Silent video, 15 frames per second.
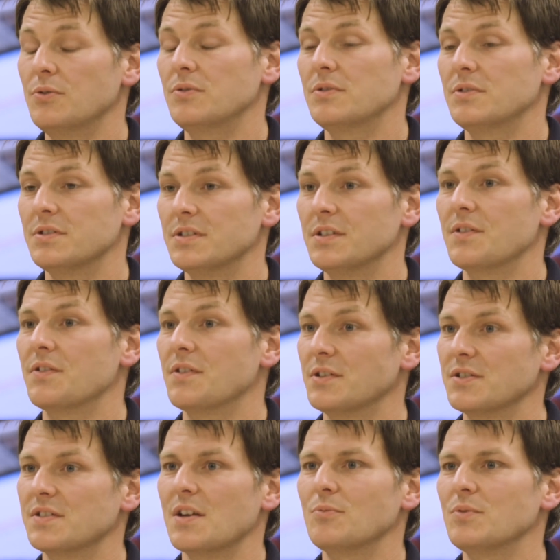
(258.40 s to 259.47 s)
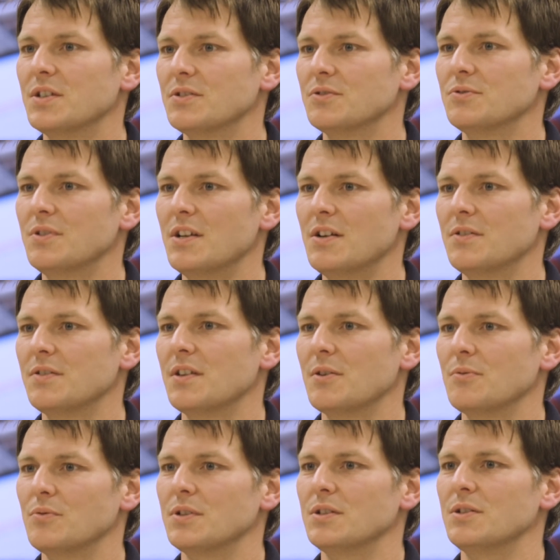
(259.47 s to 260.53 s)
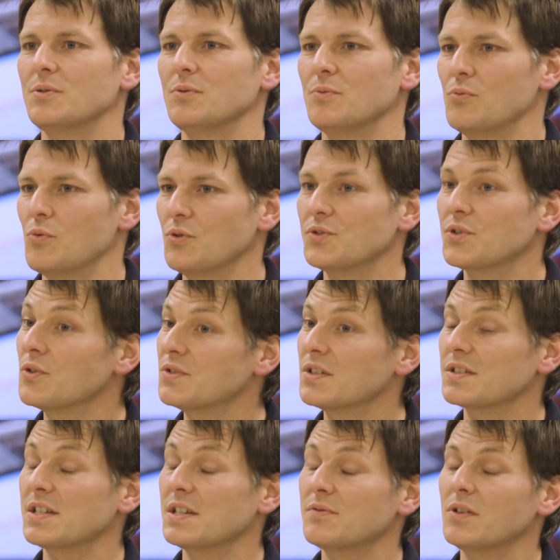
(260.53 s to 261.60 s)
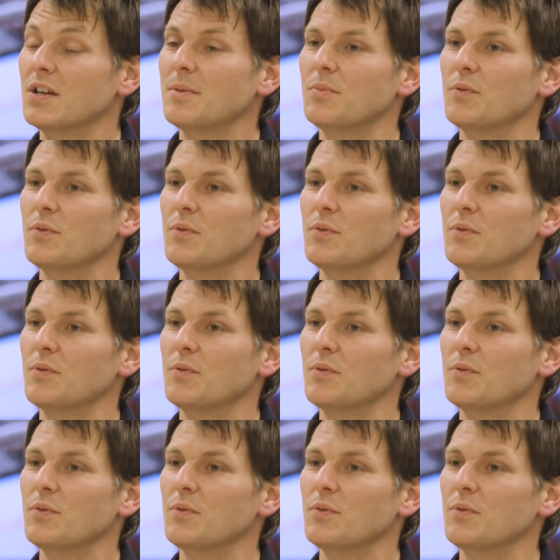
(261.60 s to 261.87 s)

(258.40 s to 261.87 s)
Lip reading: things that we can do now that we weren't so successful at